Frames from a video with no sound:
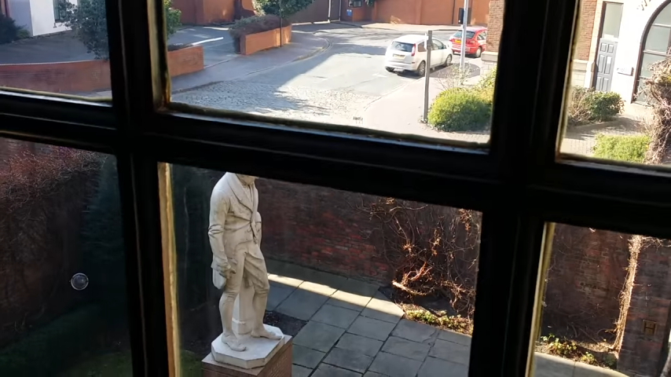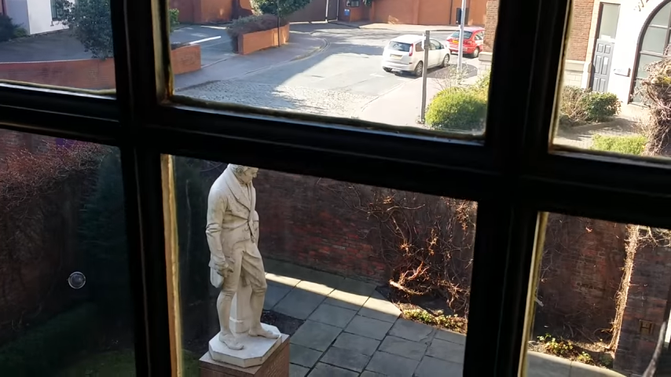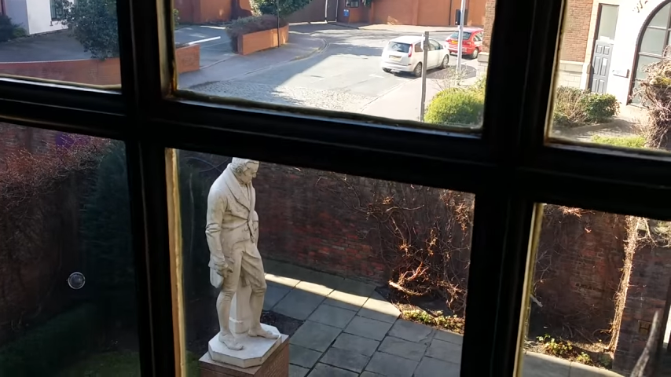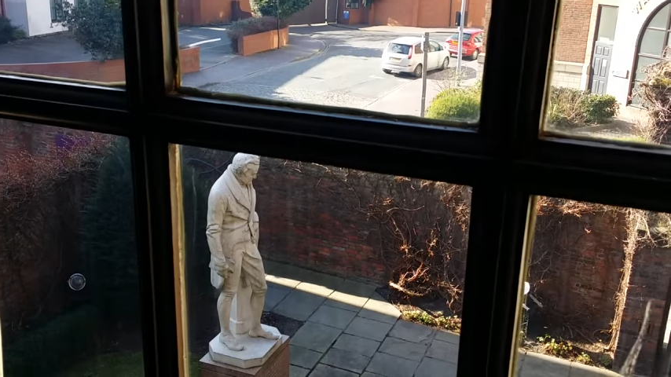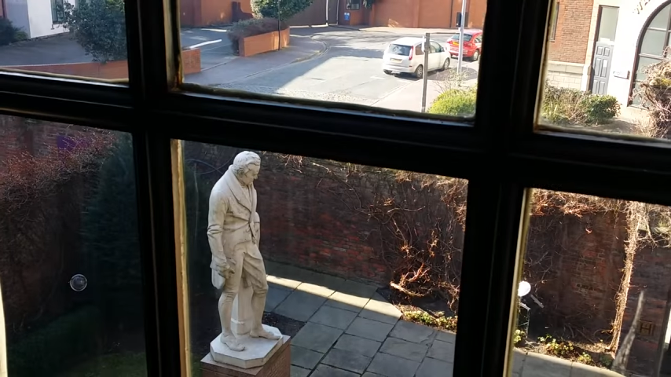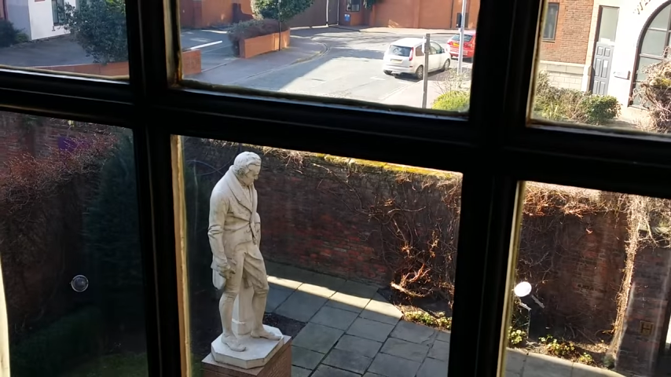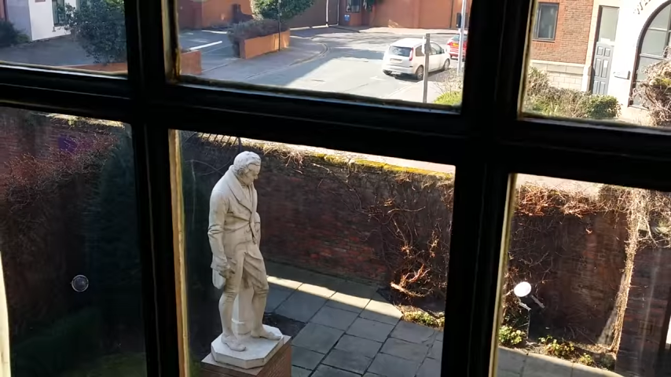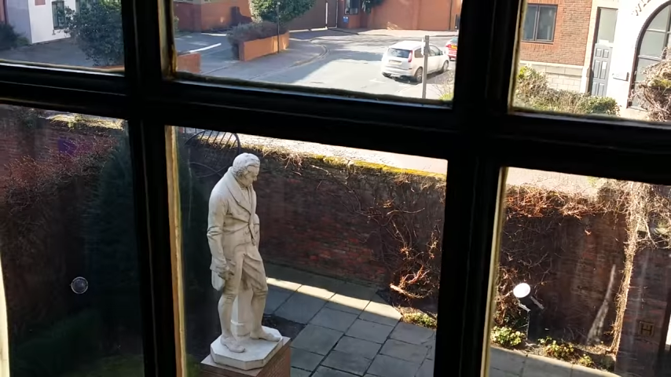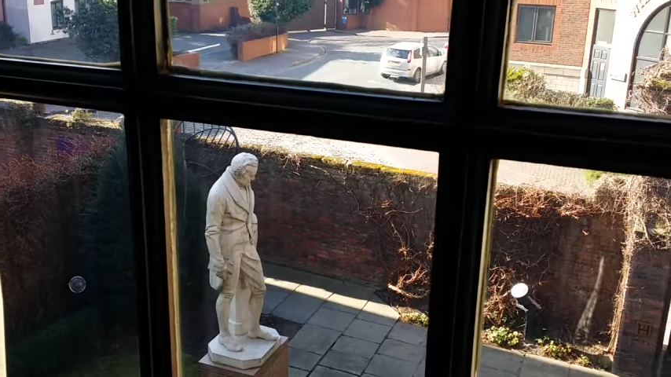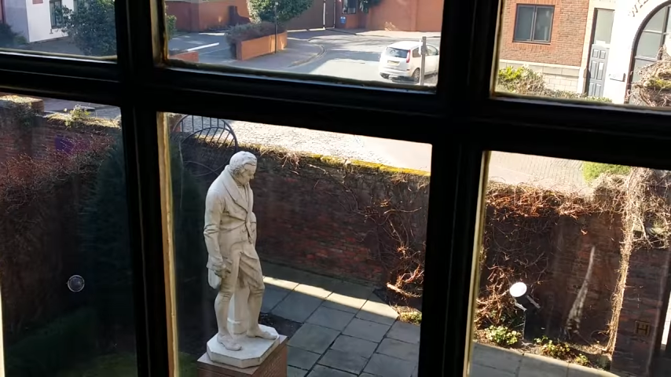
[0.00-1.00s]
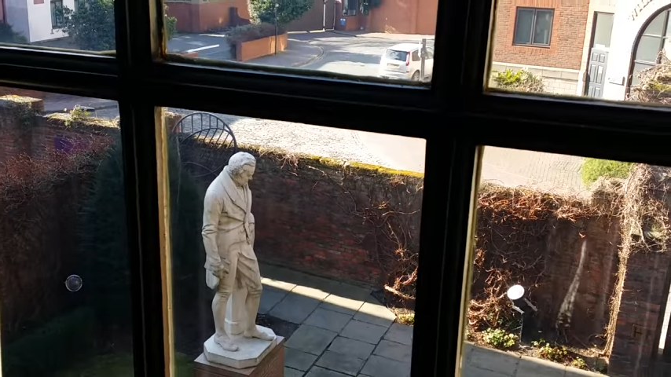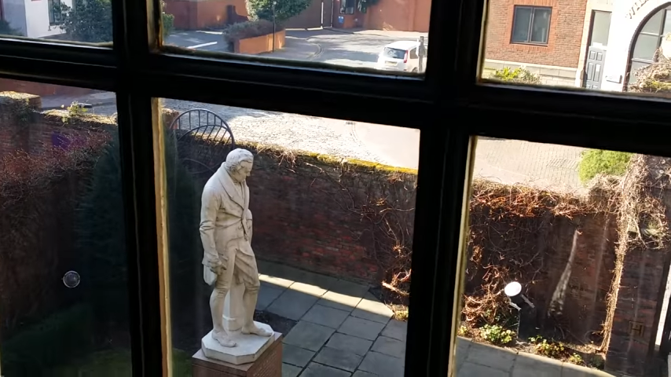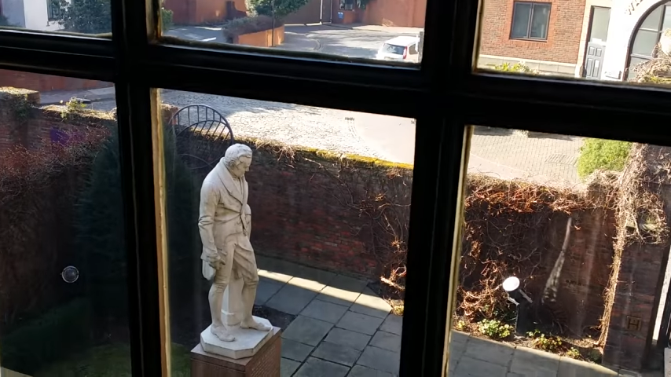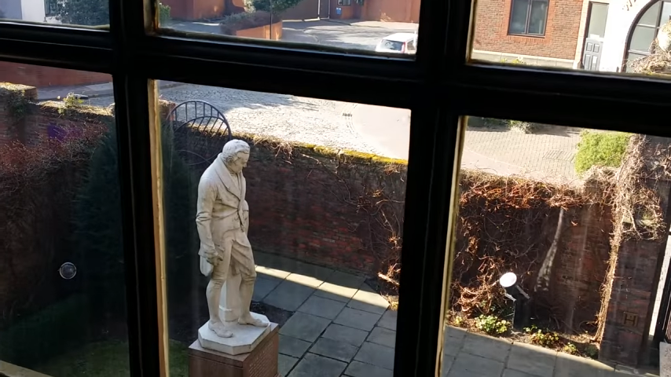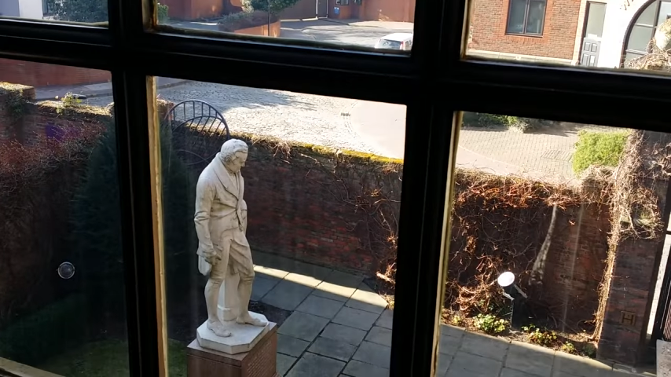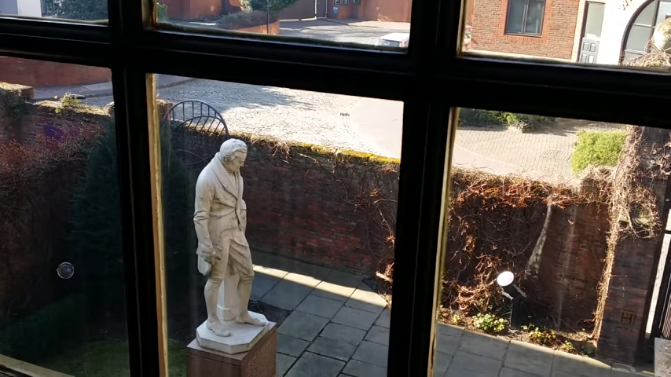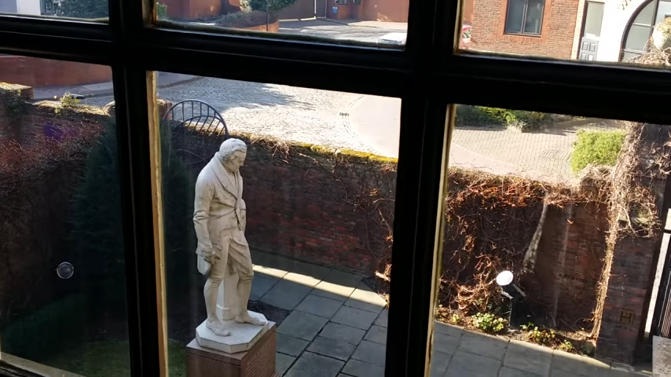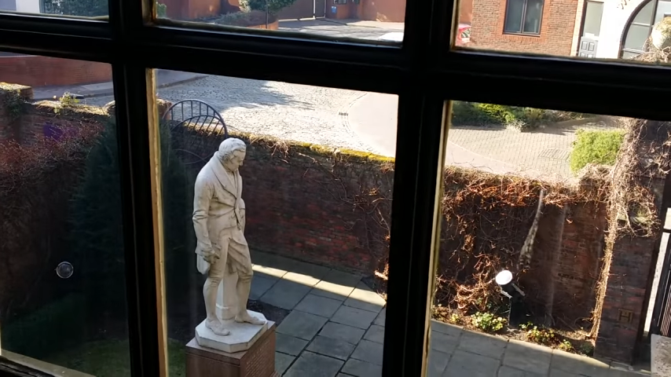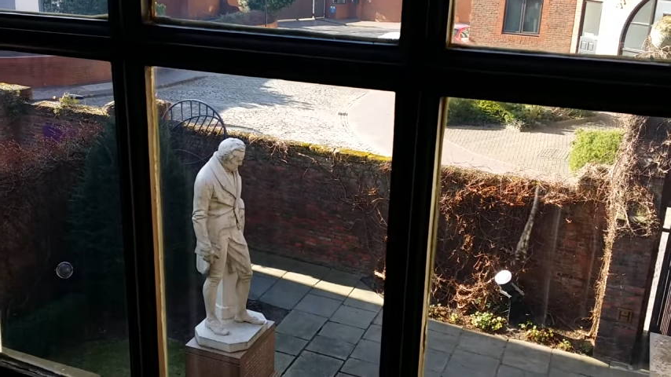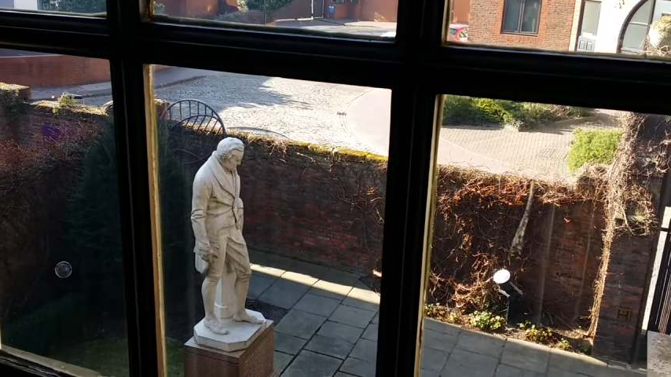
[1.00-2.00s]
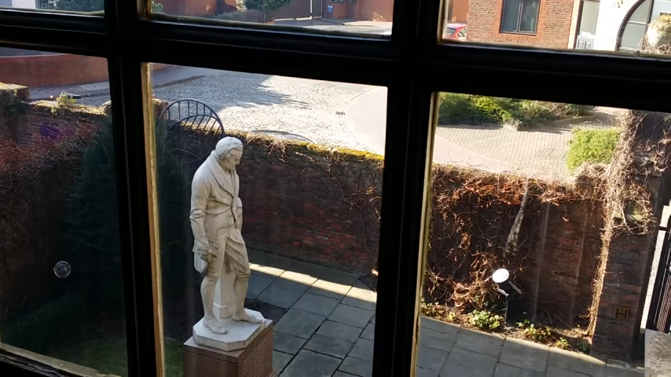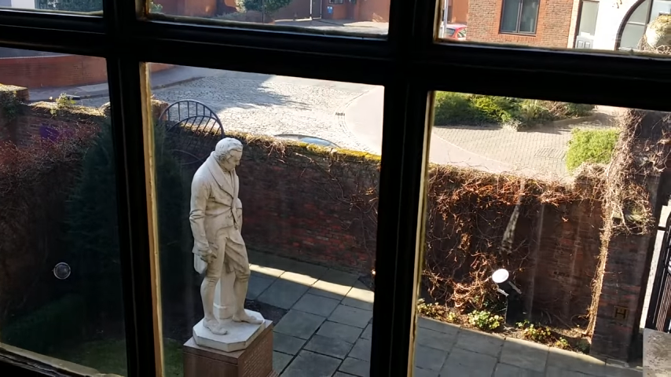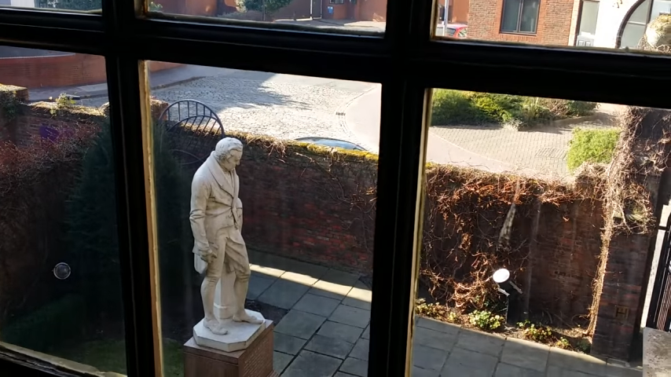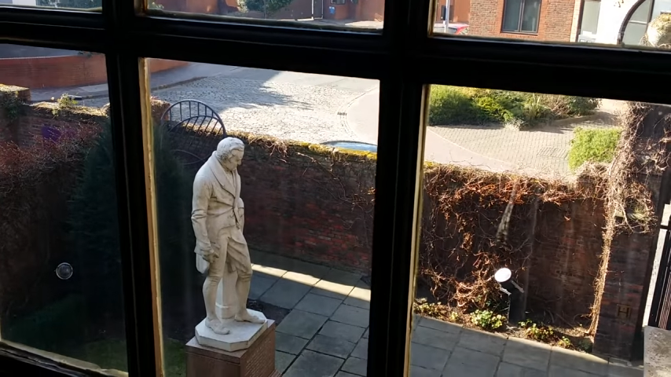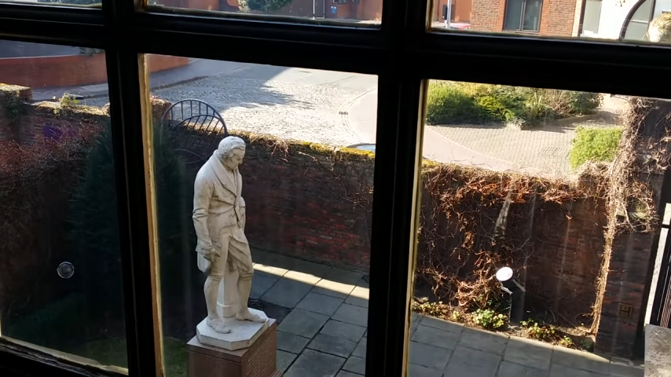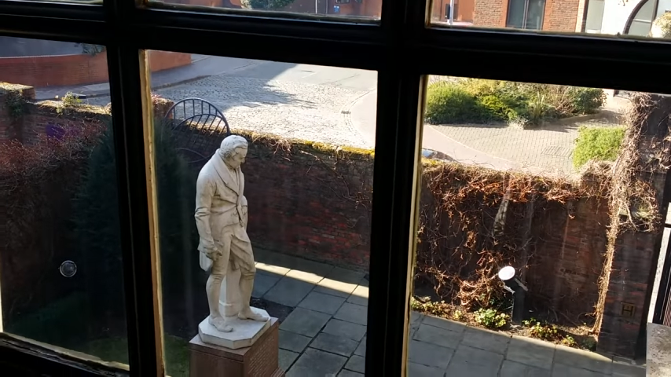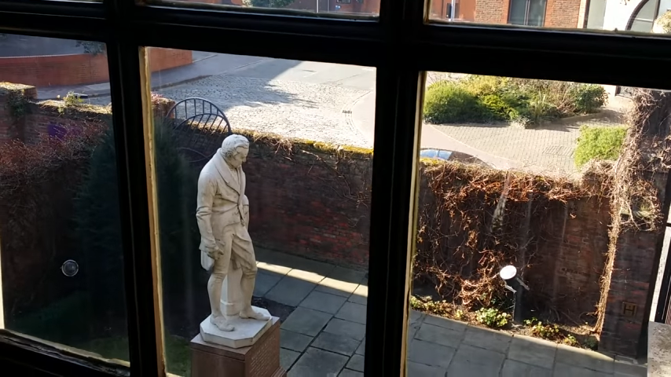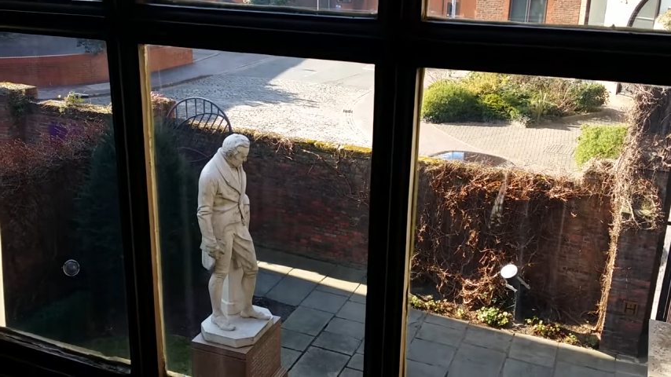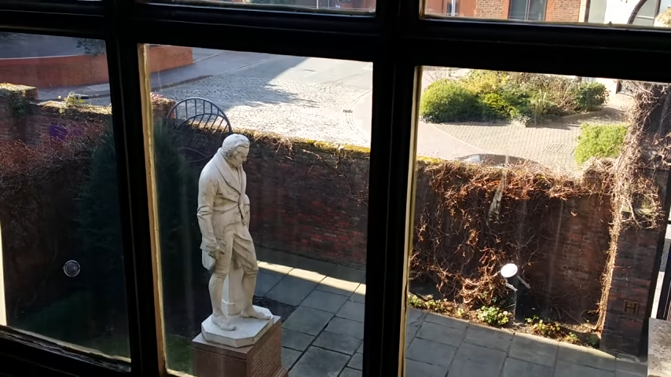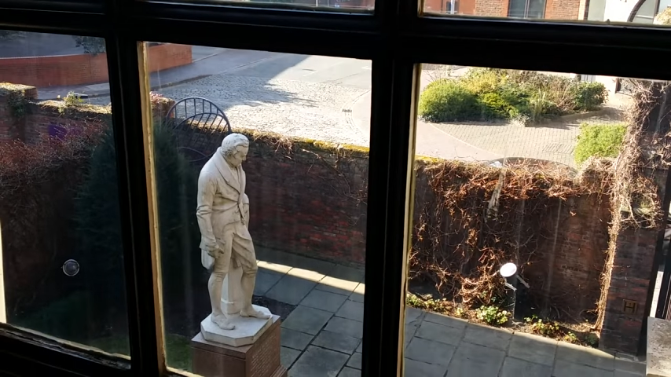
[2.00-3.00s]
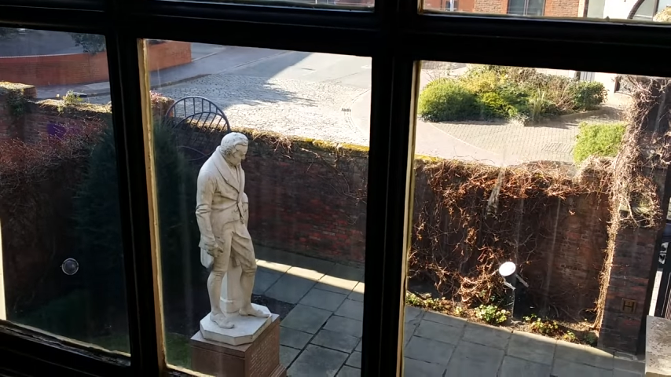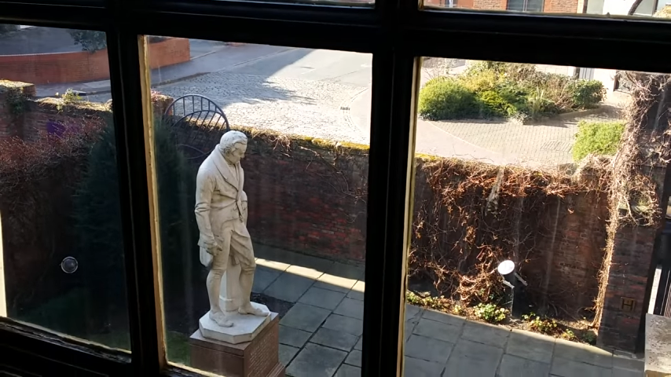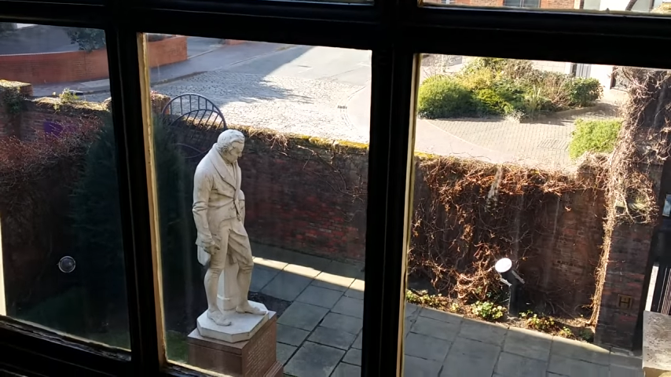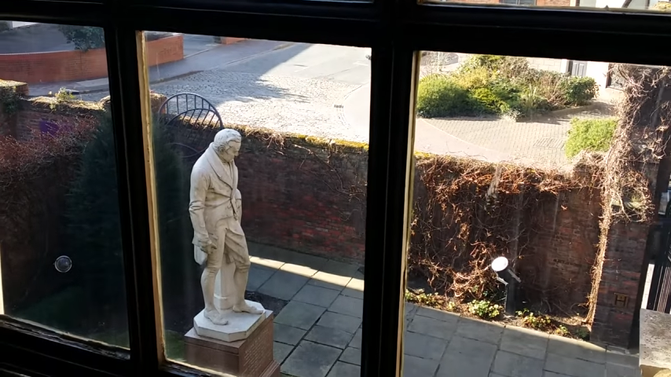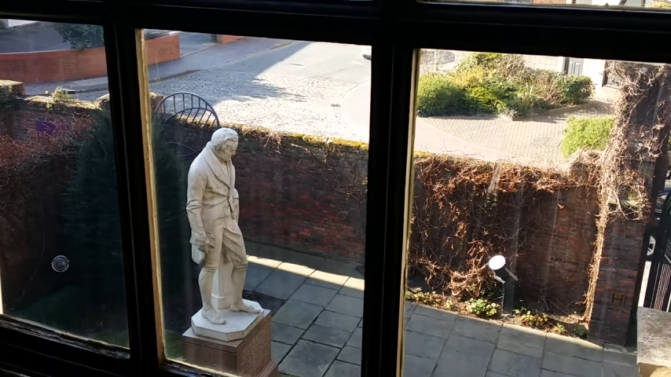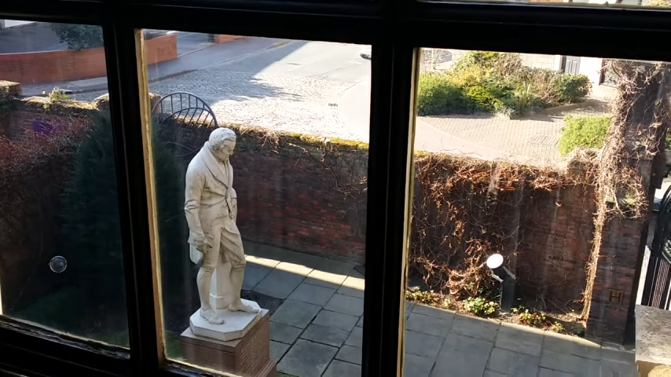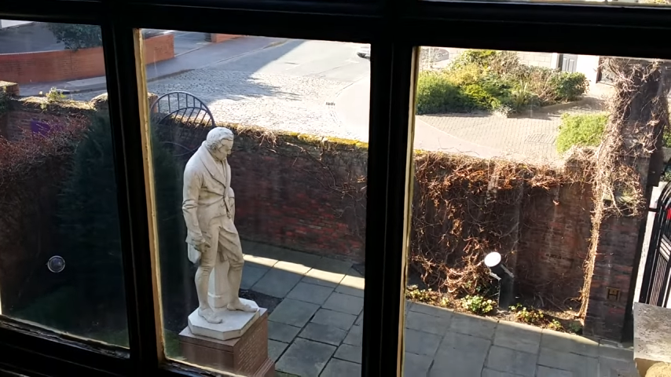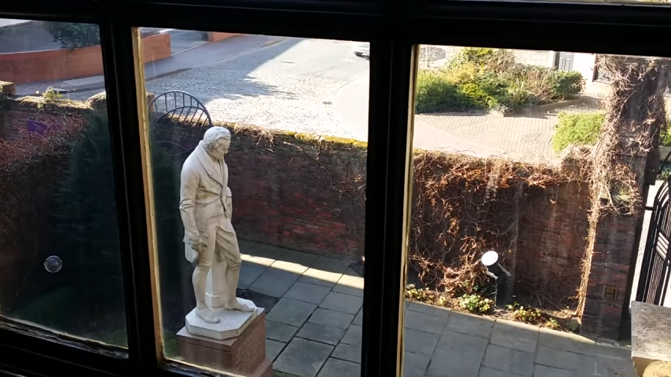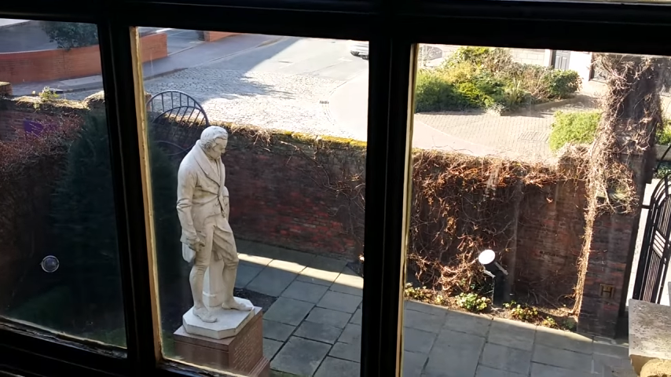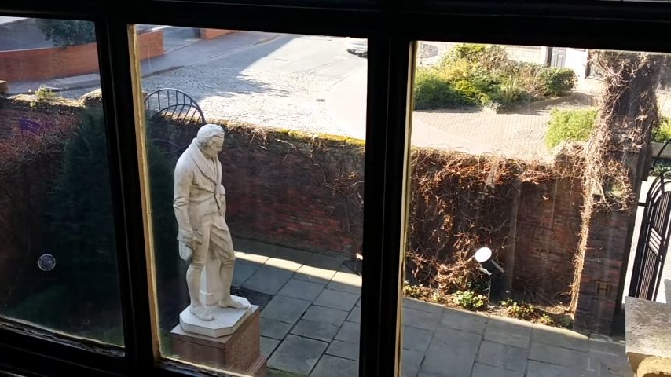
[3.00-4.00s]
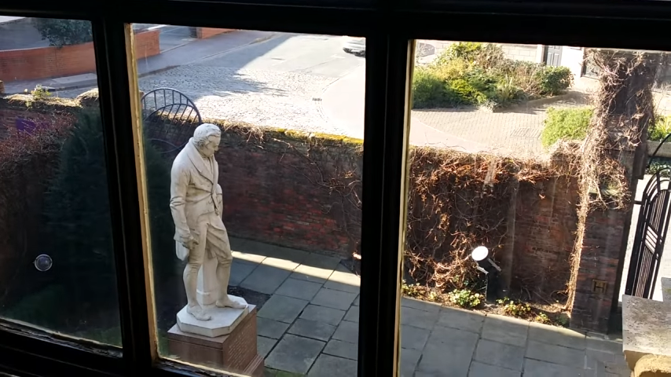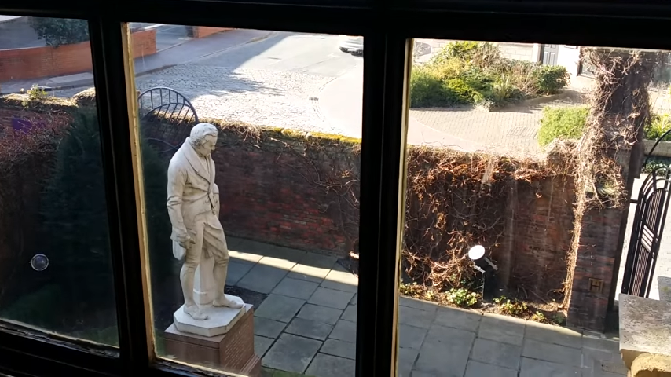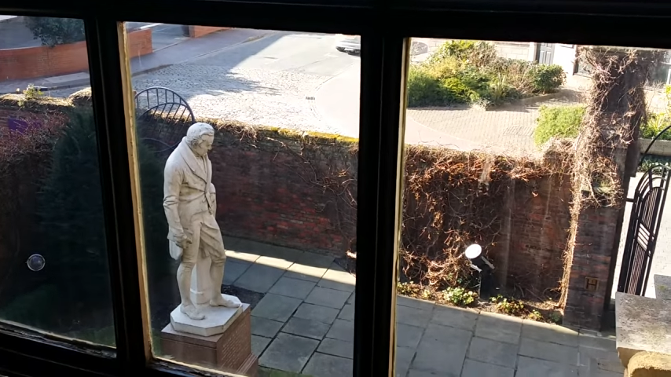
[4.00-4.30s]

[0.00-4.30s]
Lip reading: [unreadable: no face in view]